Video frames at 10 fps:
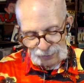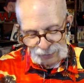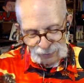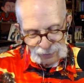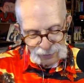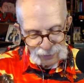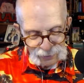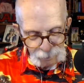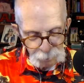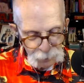All right.
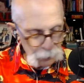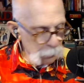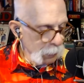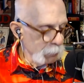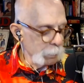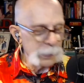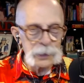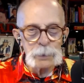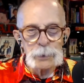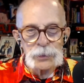Do we have a beer
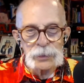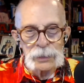commercial?